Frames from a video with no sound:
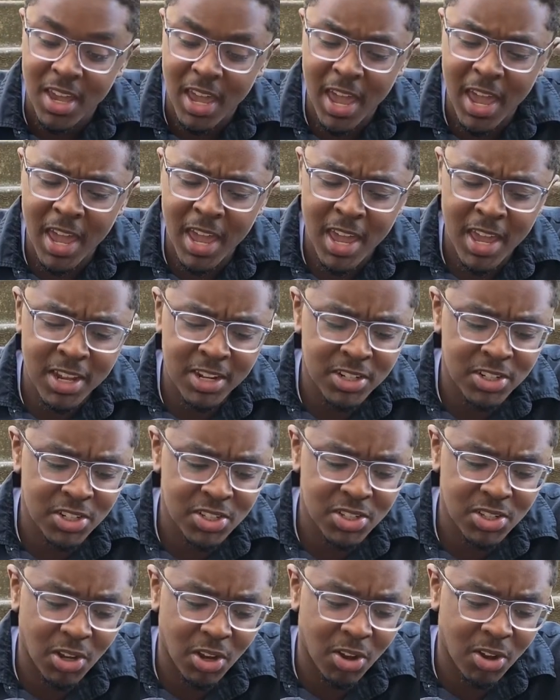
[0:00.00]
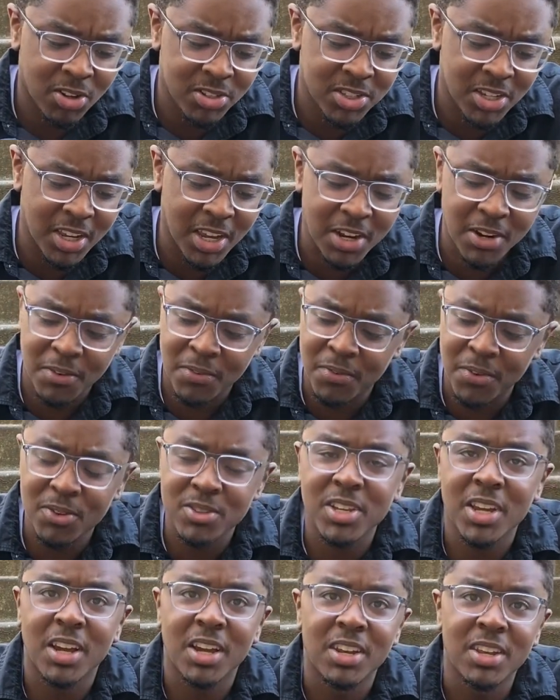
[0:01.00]
And just altogether, it feels
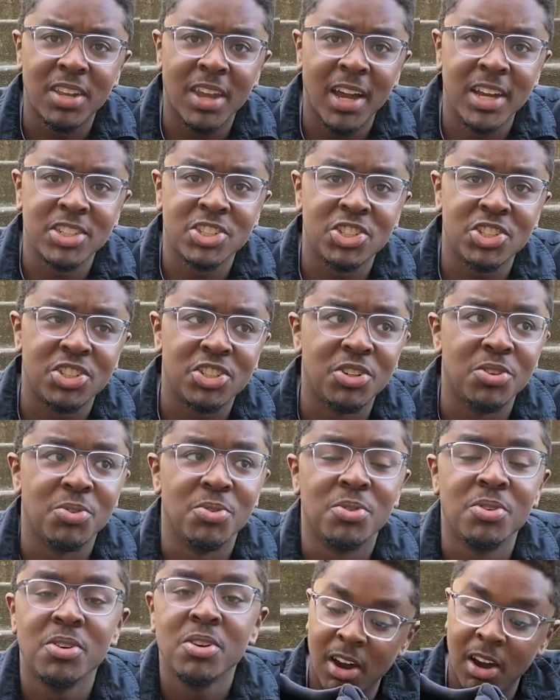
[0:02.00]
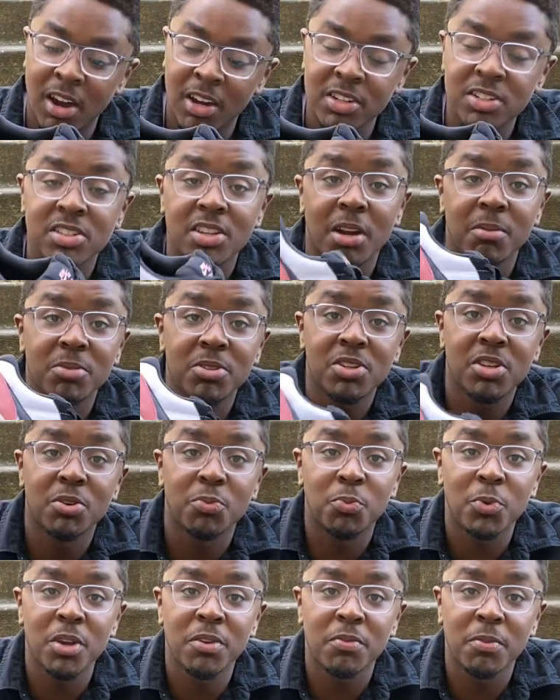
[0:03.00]
like a nice shoe. Honestly, I'm just going to
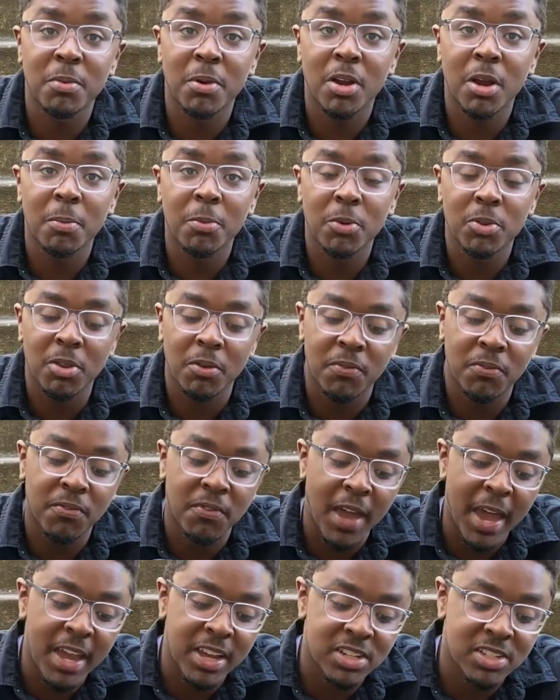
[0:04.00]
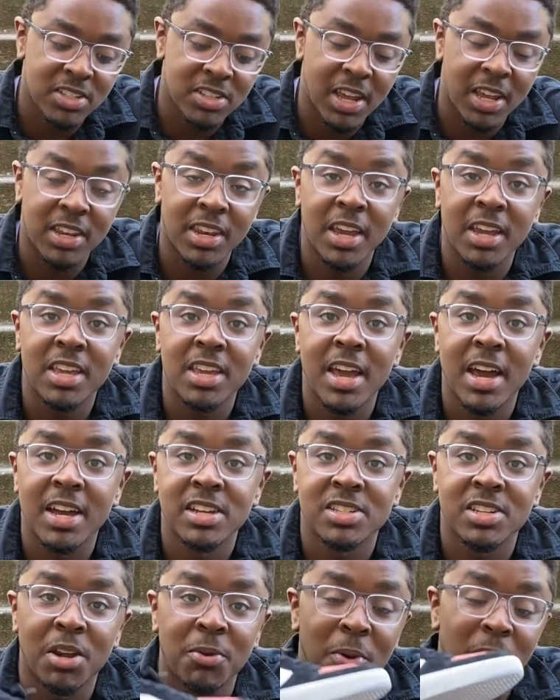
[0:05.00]
read from a couple of the facts that Nike
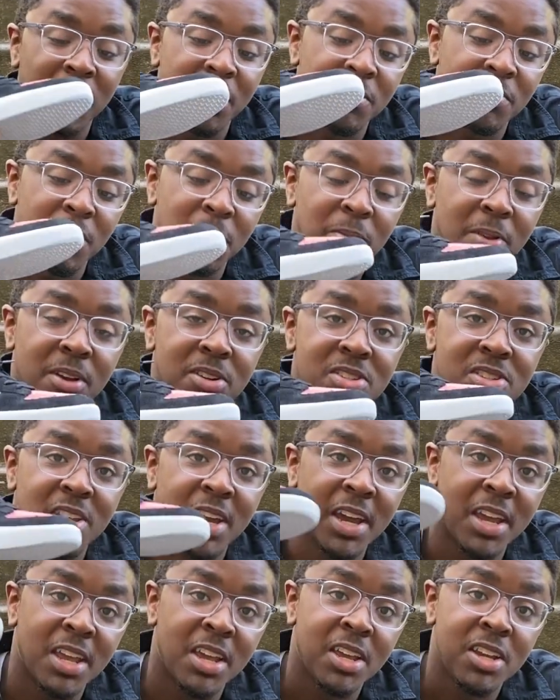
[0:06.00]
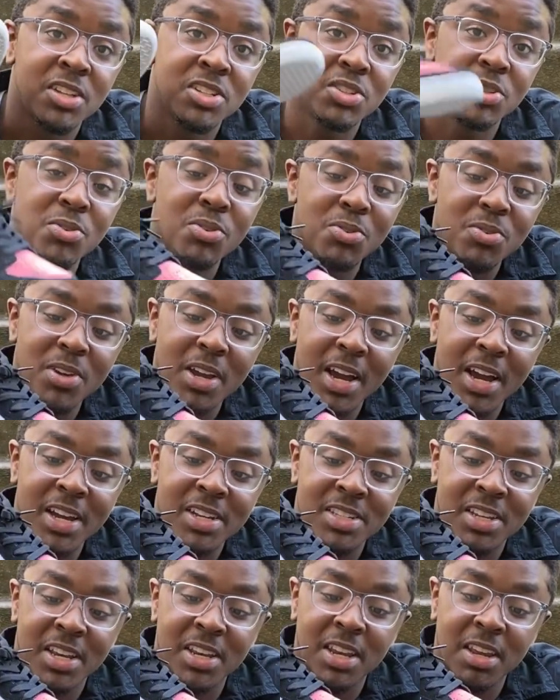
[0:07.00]
has directly from their site to you
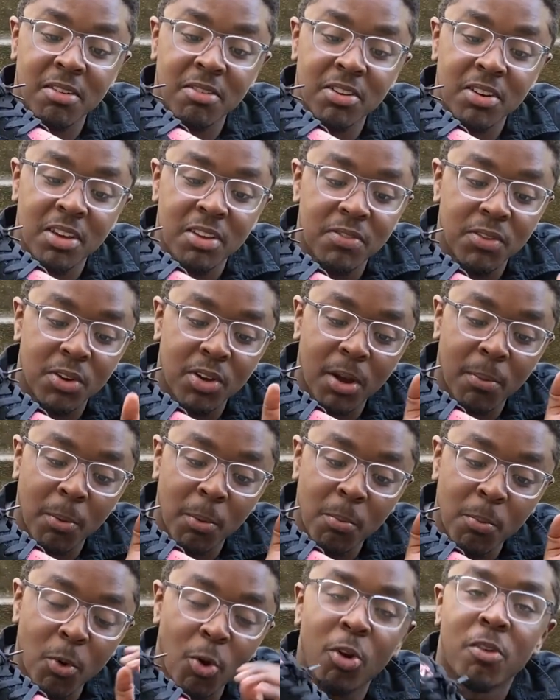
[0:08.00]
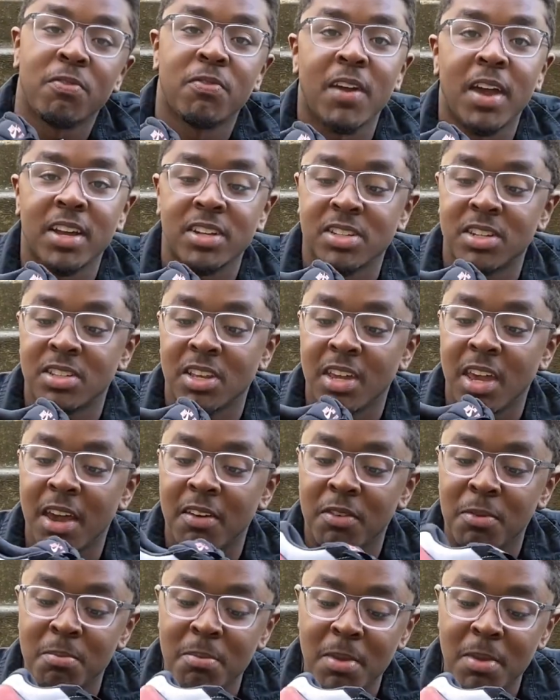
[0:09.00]
guys. And then I'm going to give you a couple more facts that they haven't